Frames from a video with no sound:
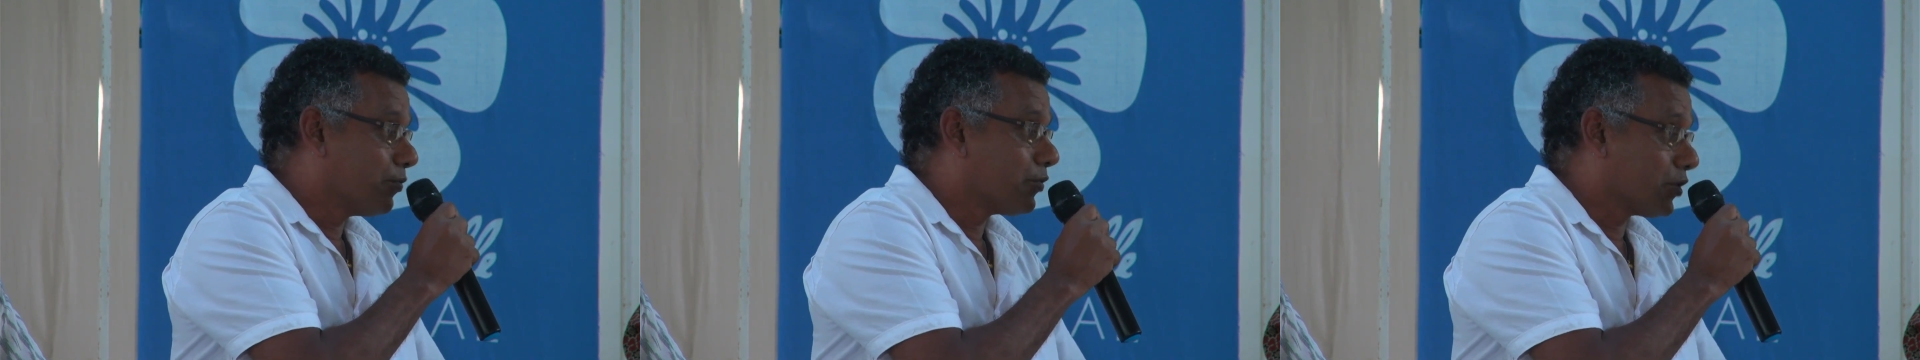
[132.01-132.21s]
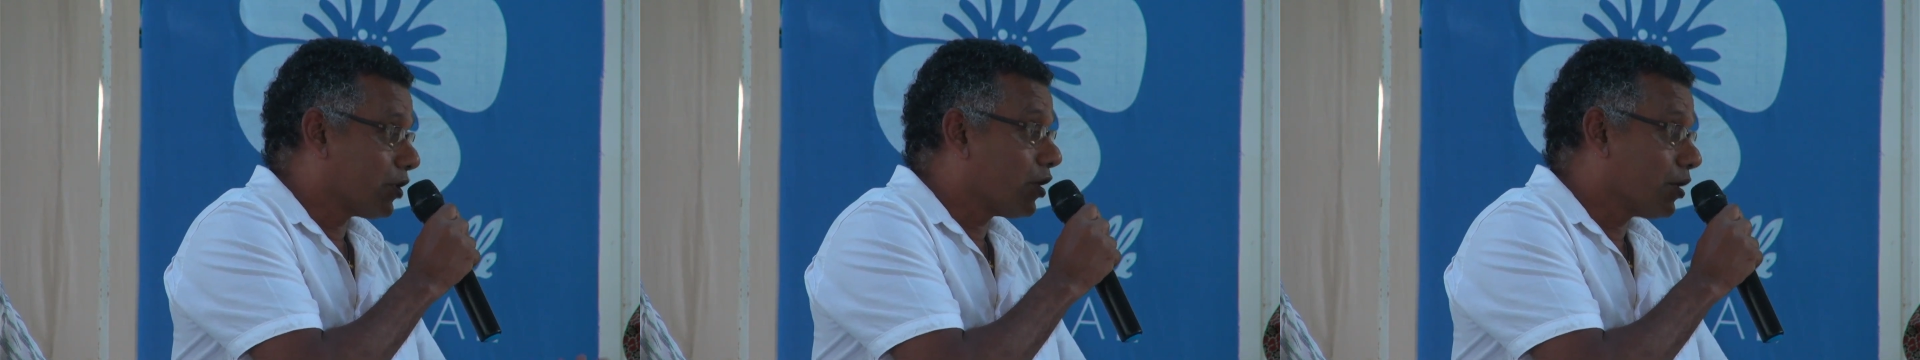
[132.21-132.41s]

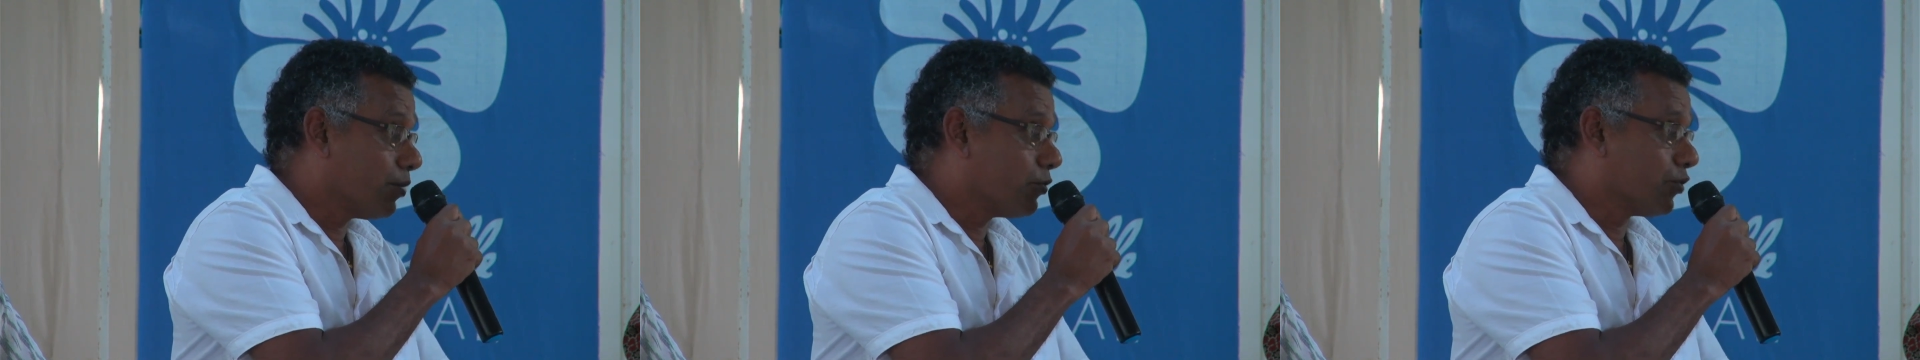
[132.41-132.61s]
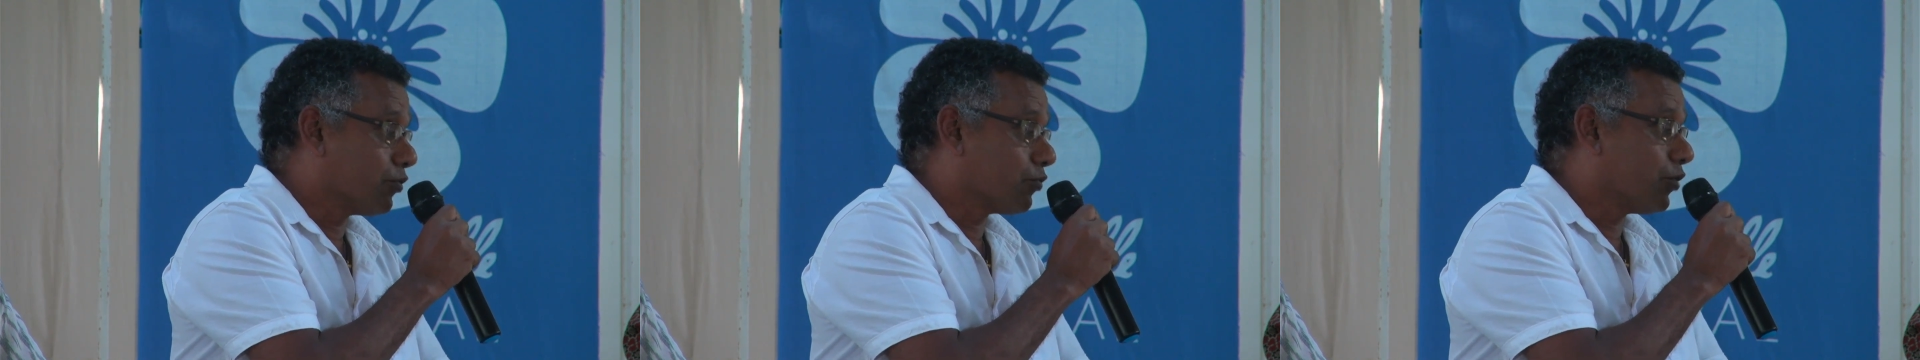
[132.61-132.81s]
talk
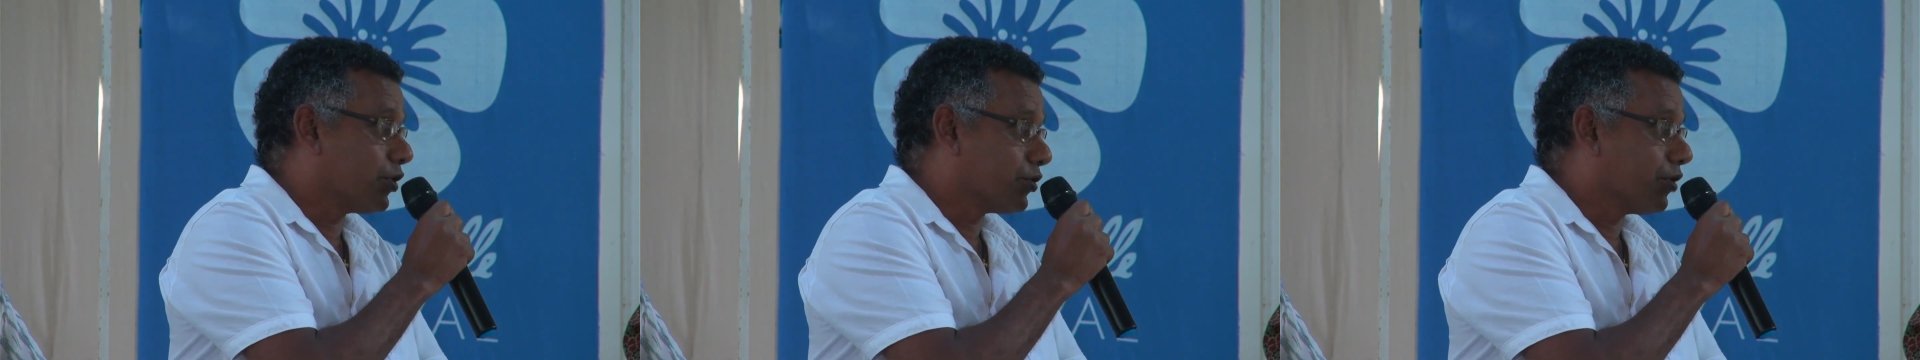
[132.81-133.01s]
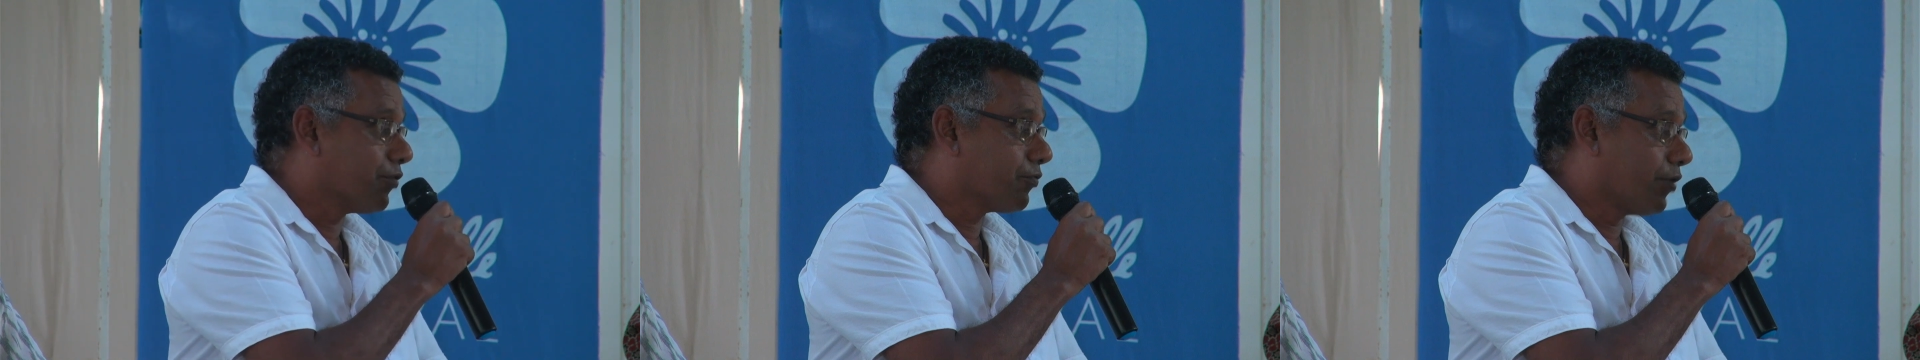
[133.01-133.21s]
about what
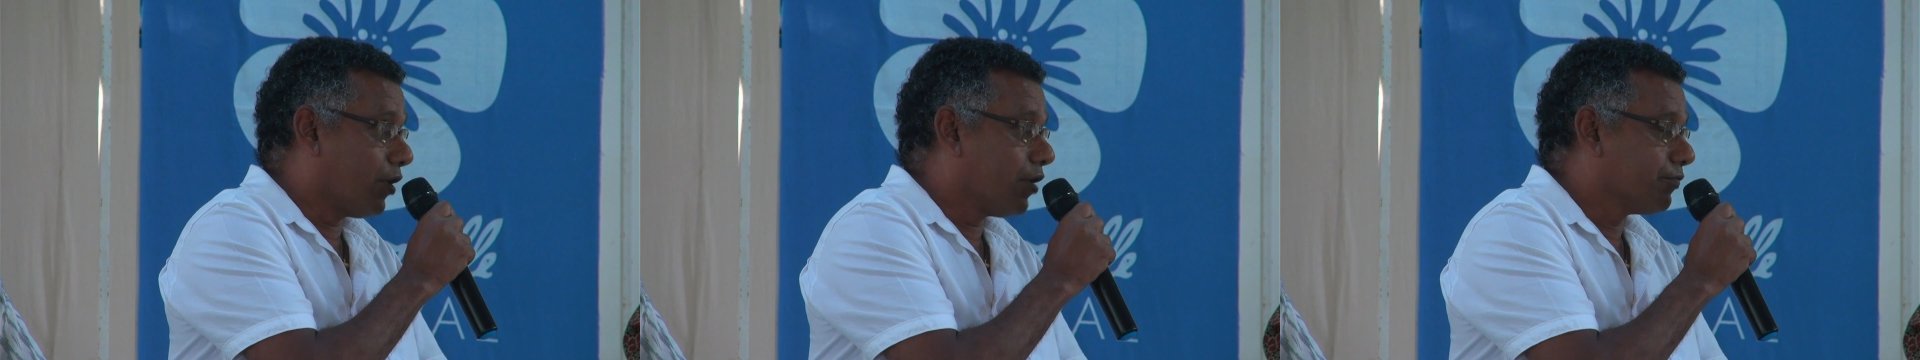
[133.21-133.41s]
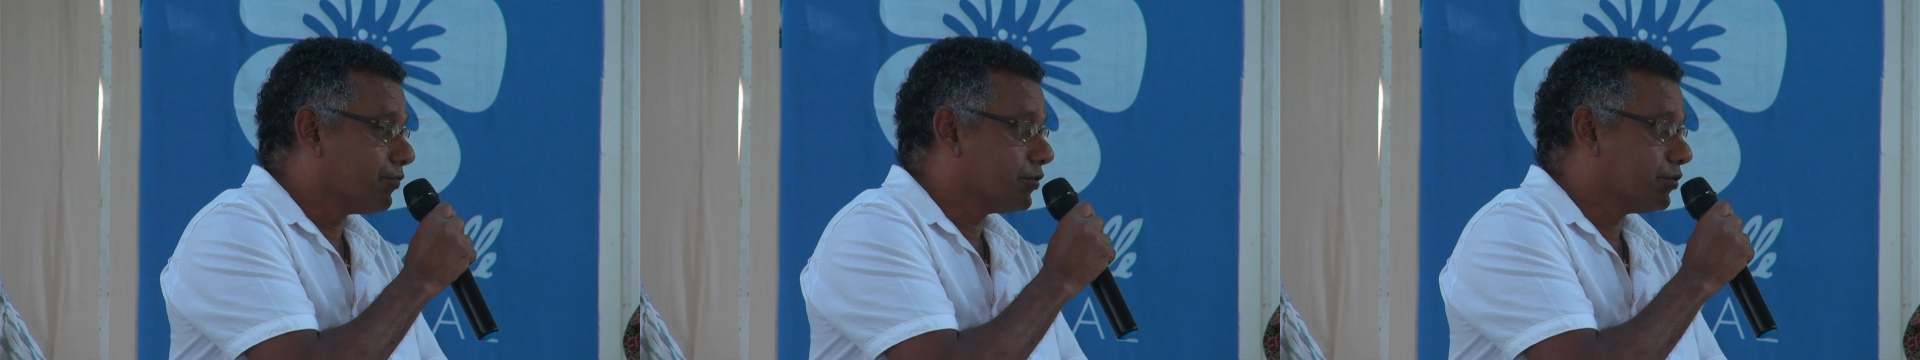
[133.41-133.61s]
you have
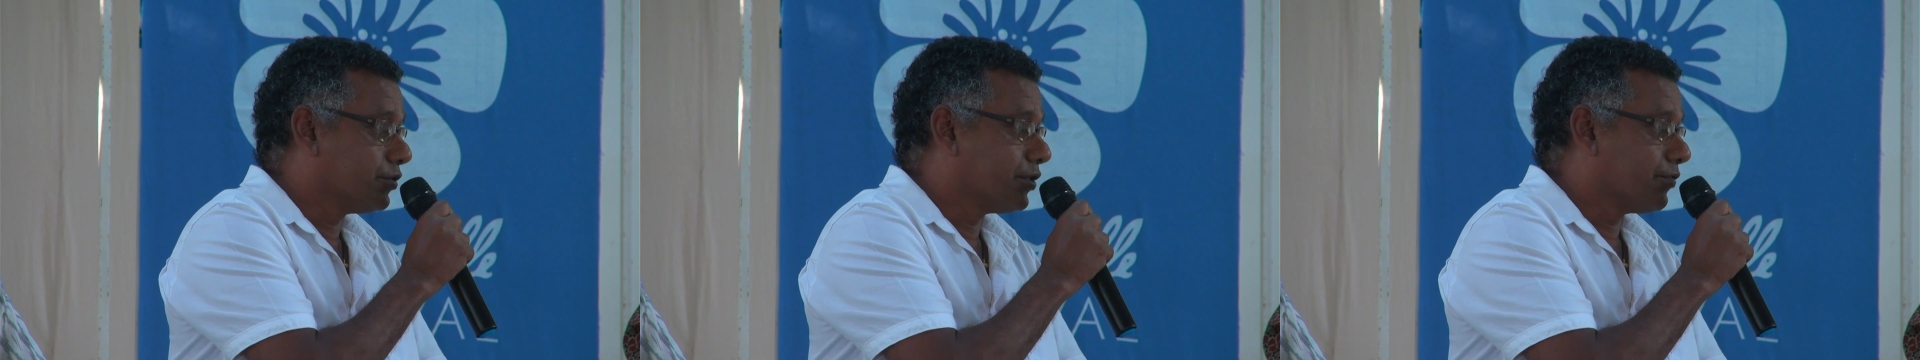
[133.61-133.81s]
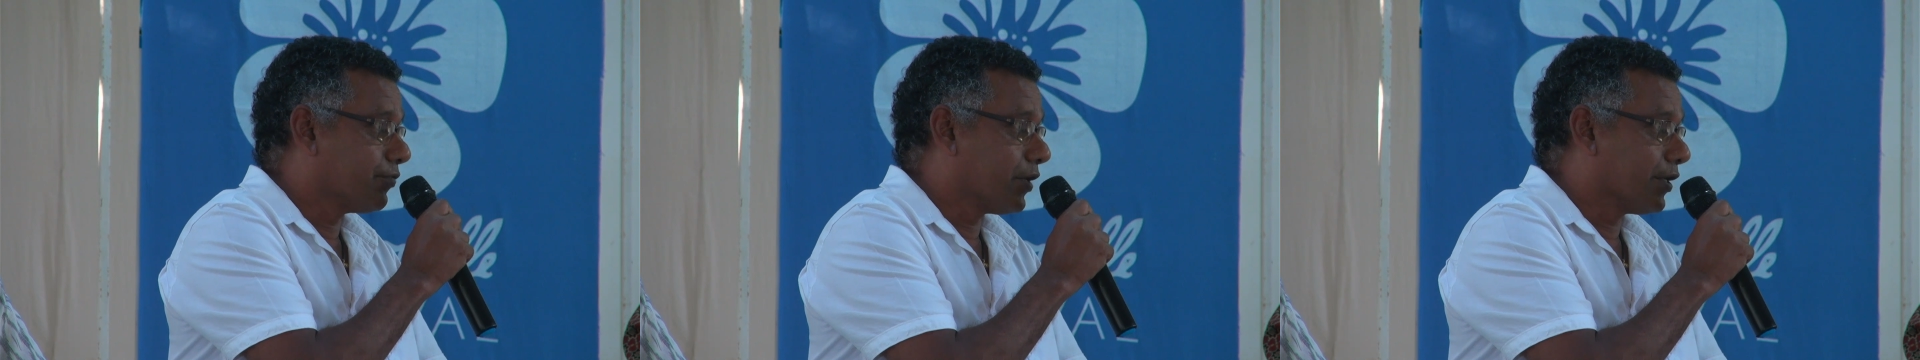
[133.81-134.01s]
offered to
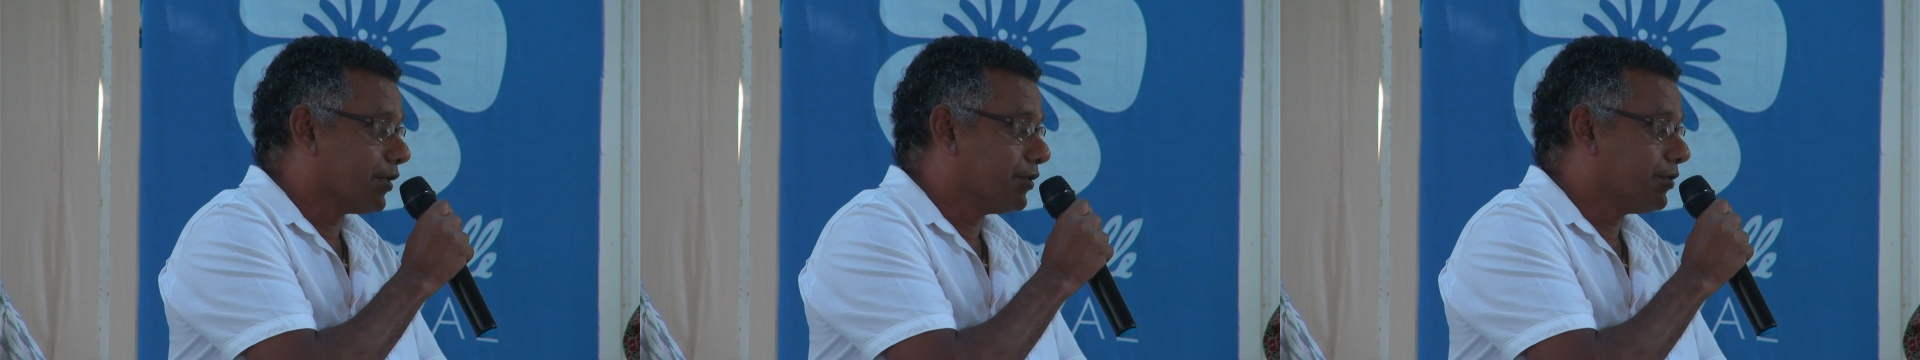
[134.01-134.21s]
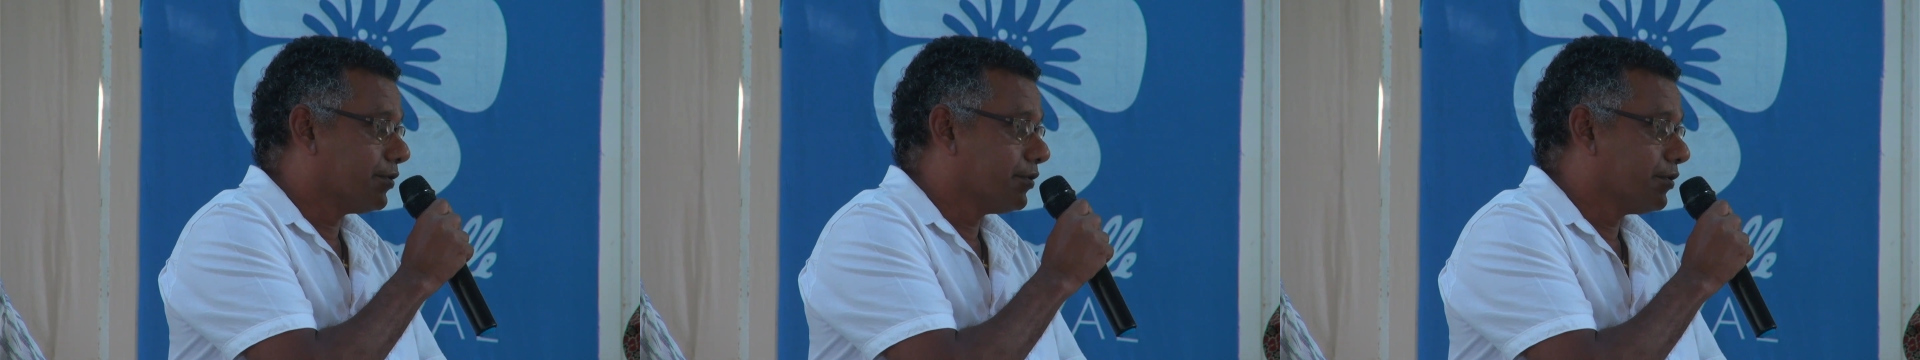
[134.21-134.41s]

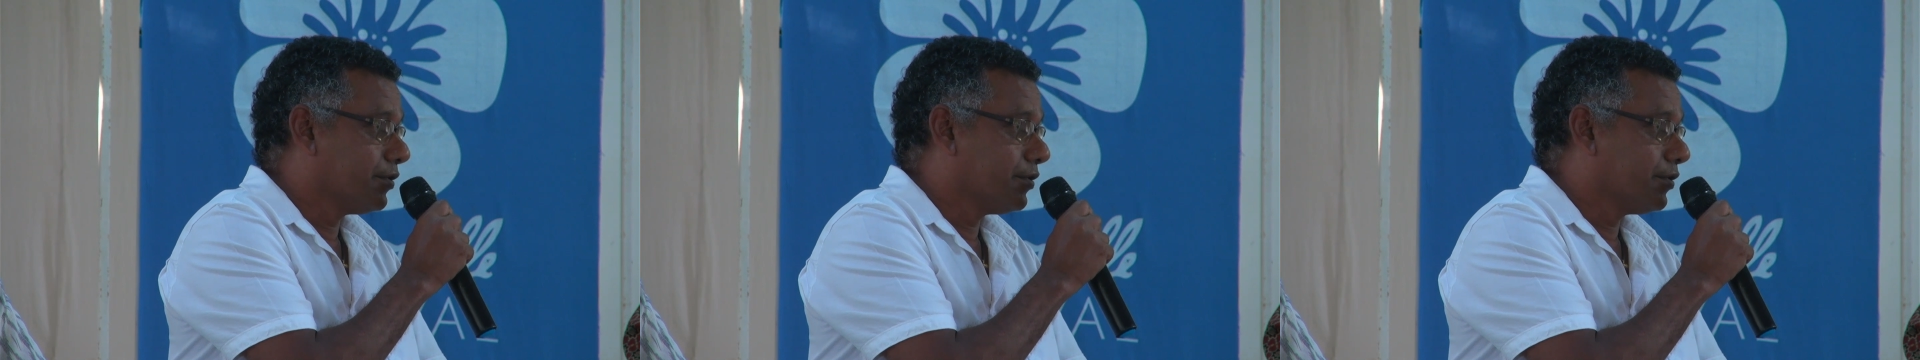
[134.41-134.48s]
divine,